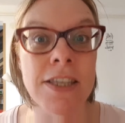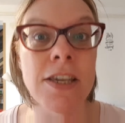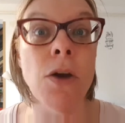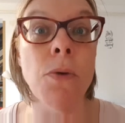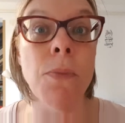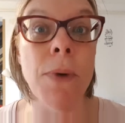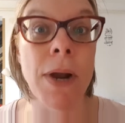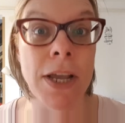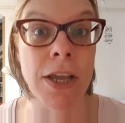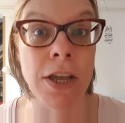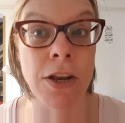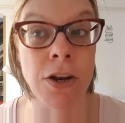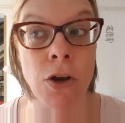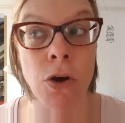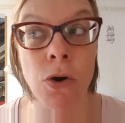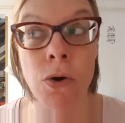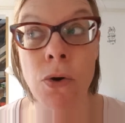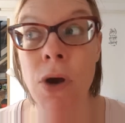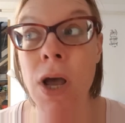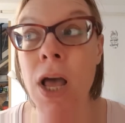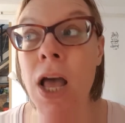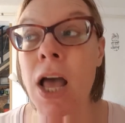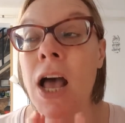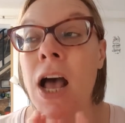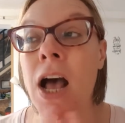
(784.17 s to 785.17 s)
oregano.
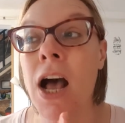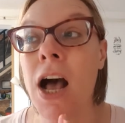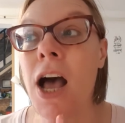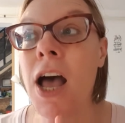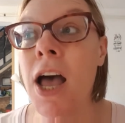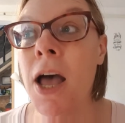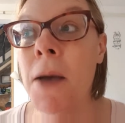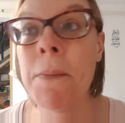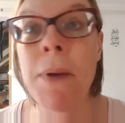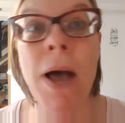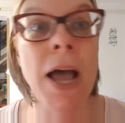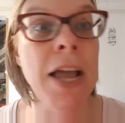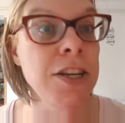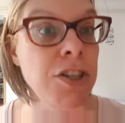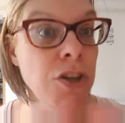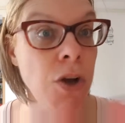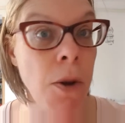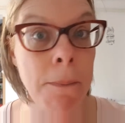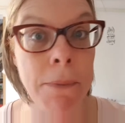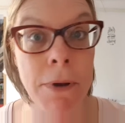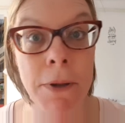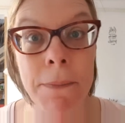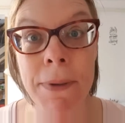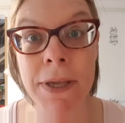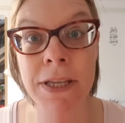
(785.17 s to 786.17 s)
I
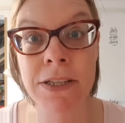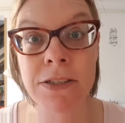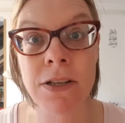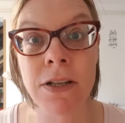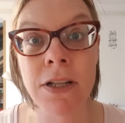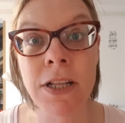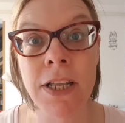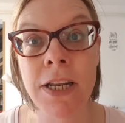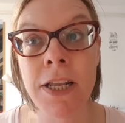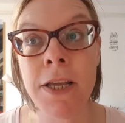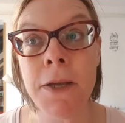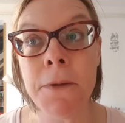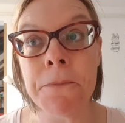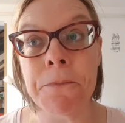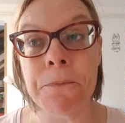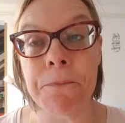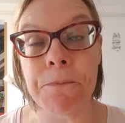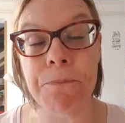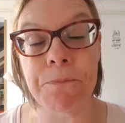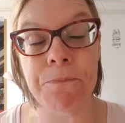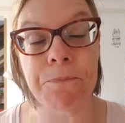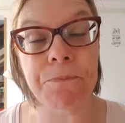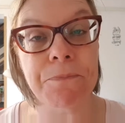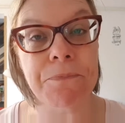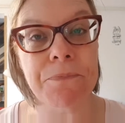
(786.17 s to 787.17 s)
don't put basil in it,
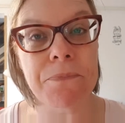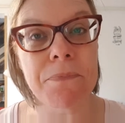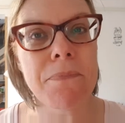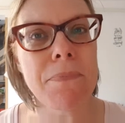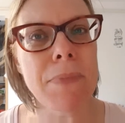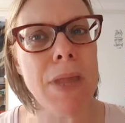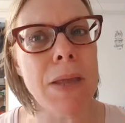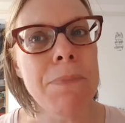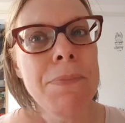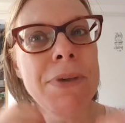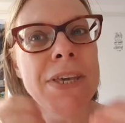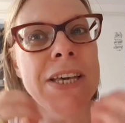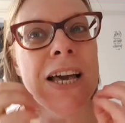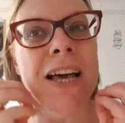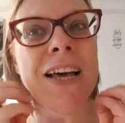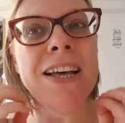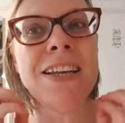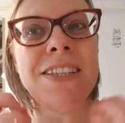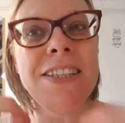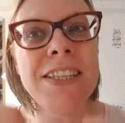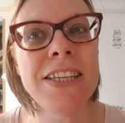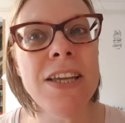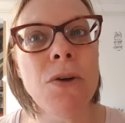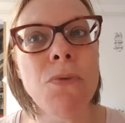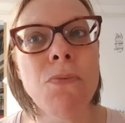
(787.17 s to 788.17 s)

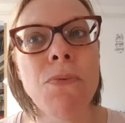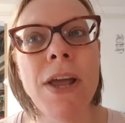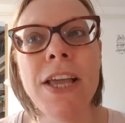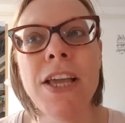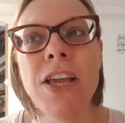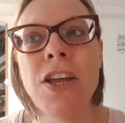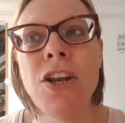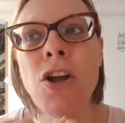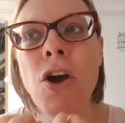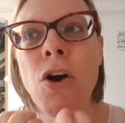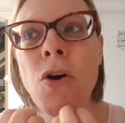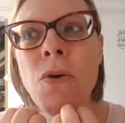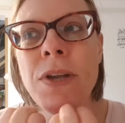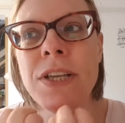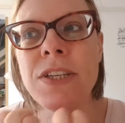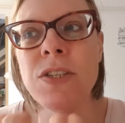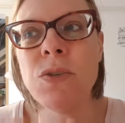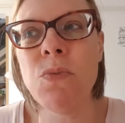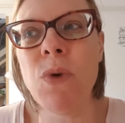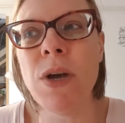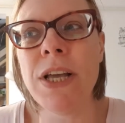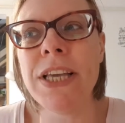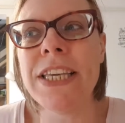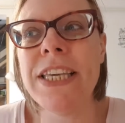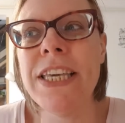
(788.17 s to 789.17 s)
because the oregano is
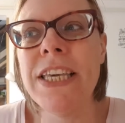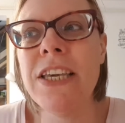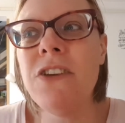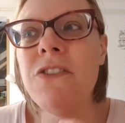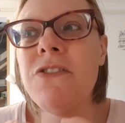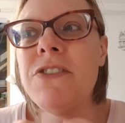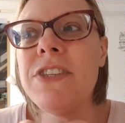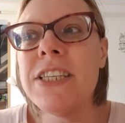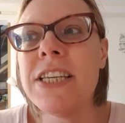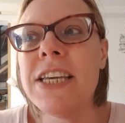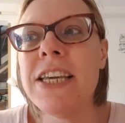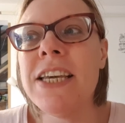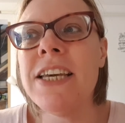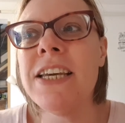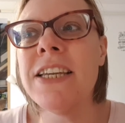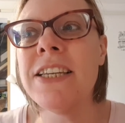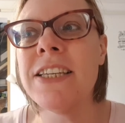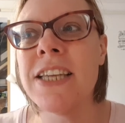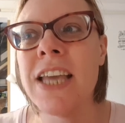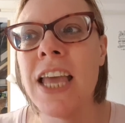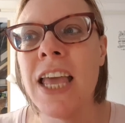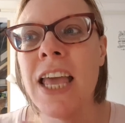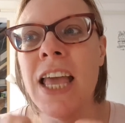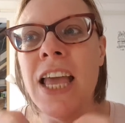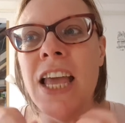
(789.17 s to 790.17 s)
what gives
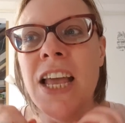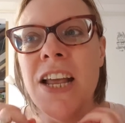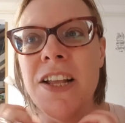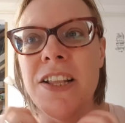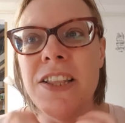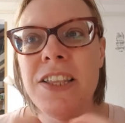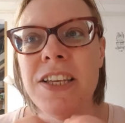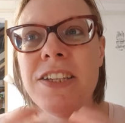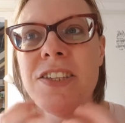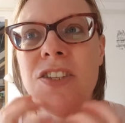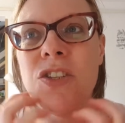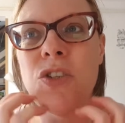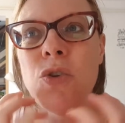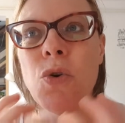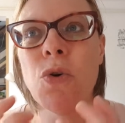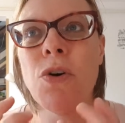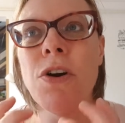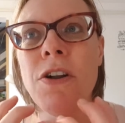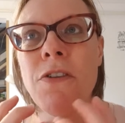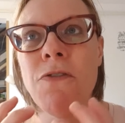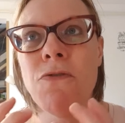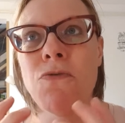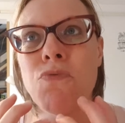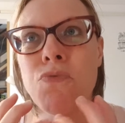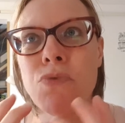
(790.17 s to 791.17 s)
it this
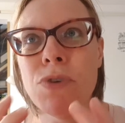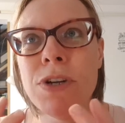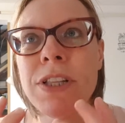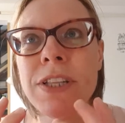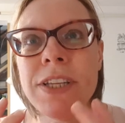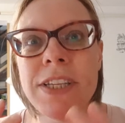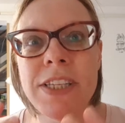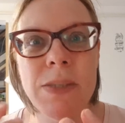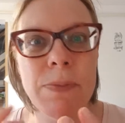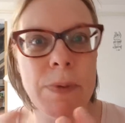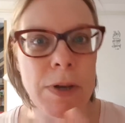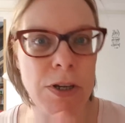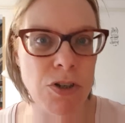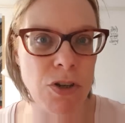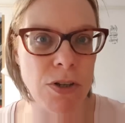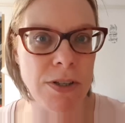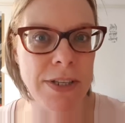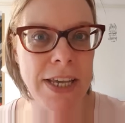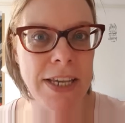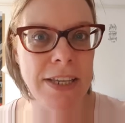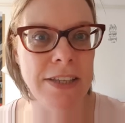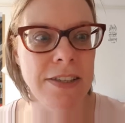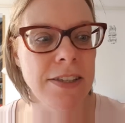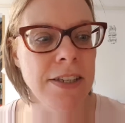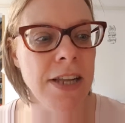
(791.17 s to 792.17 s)
sort of really special
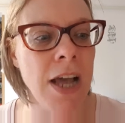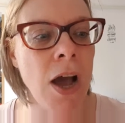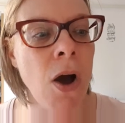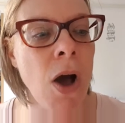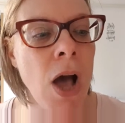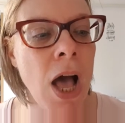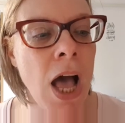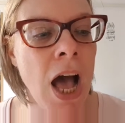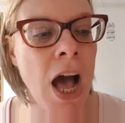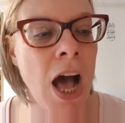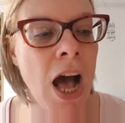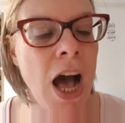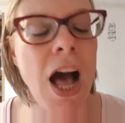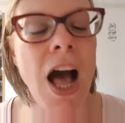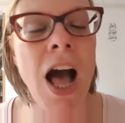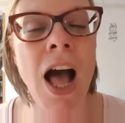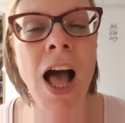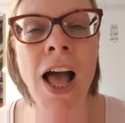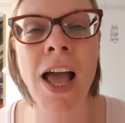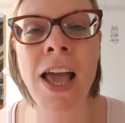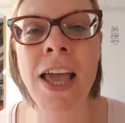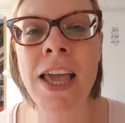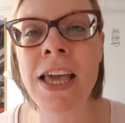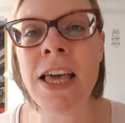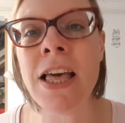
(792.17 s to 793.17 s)
taste. Now,
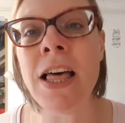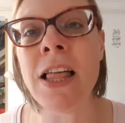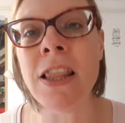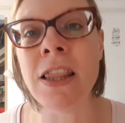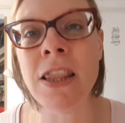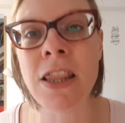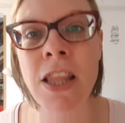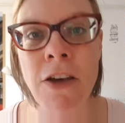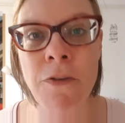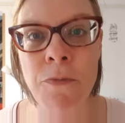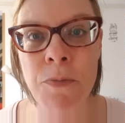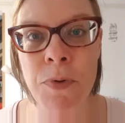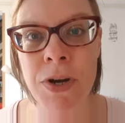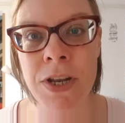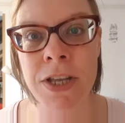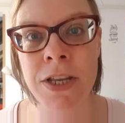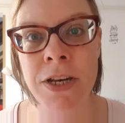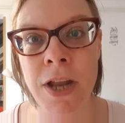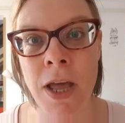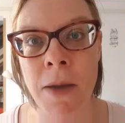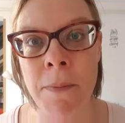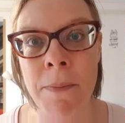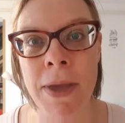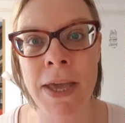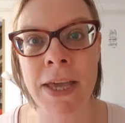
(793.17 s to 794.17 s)
I love putting
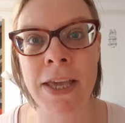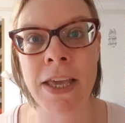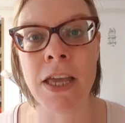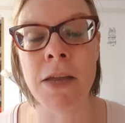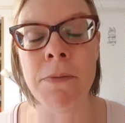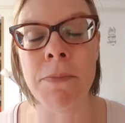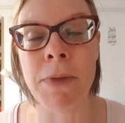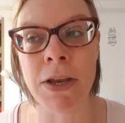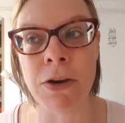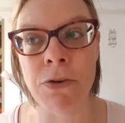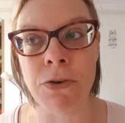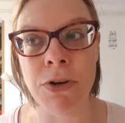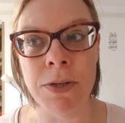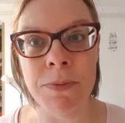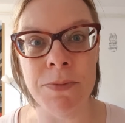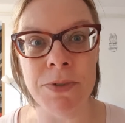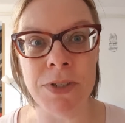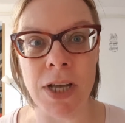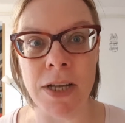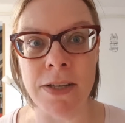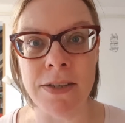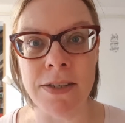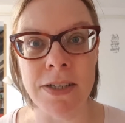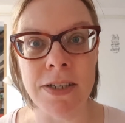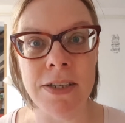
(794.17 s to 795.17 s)
nutmeg in my cream
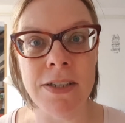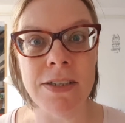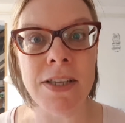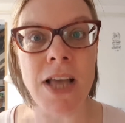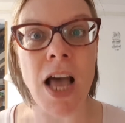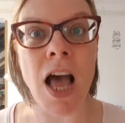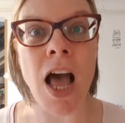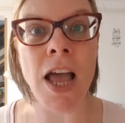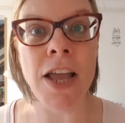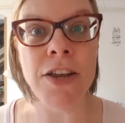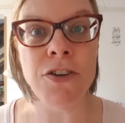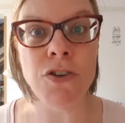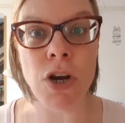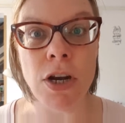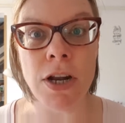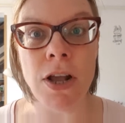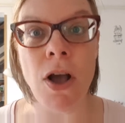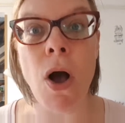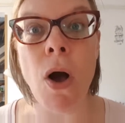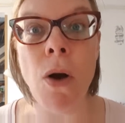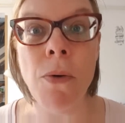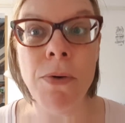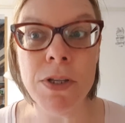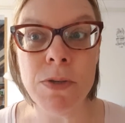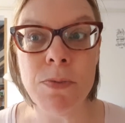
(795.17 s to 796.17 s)
sauces. I try
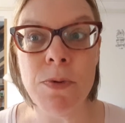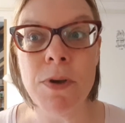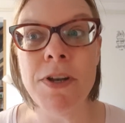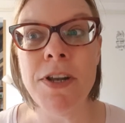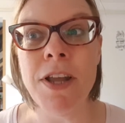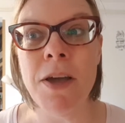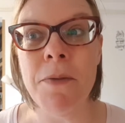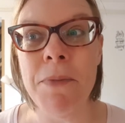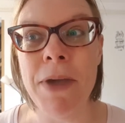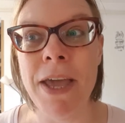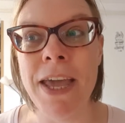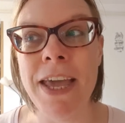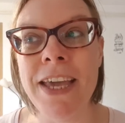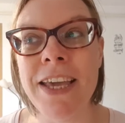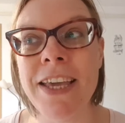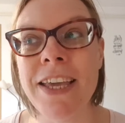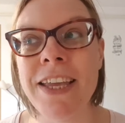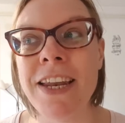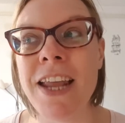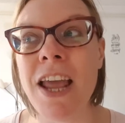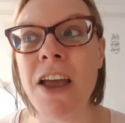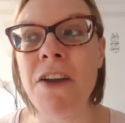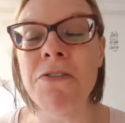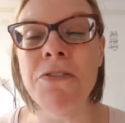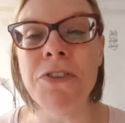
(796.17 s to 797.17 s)
to always put nutmeg
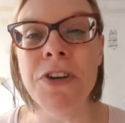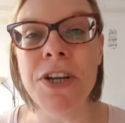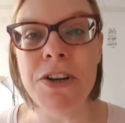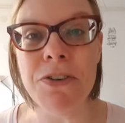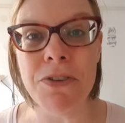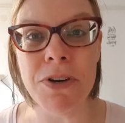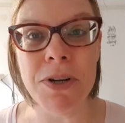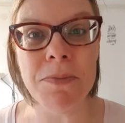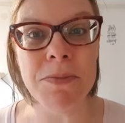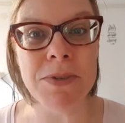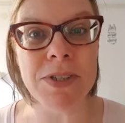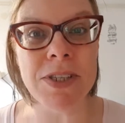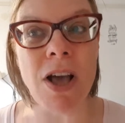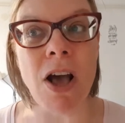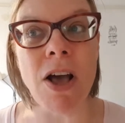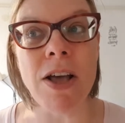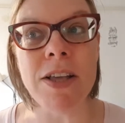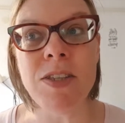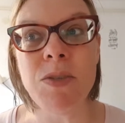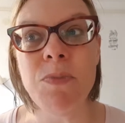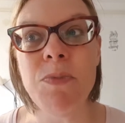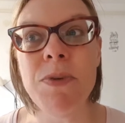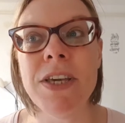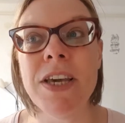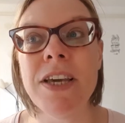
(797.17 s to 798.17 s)
in every cream
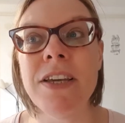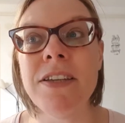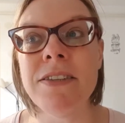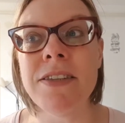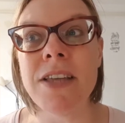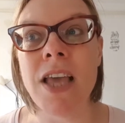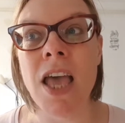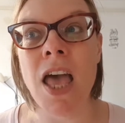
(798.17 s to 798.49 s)
sauce, because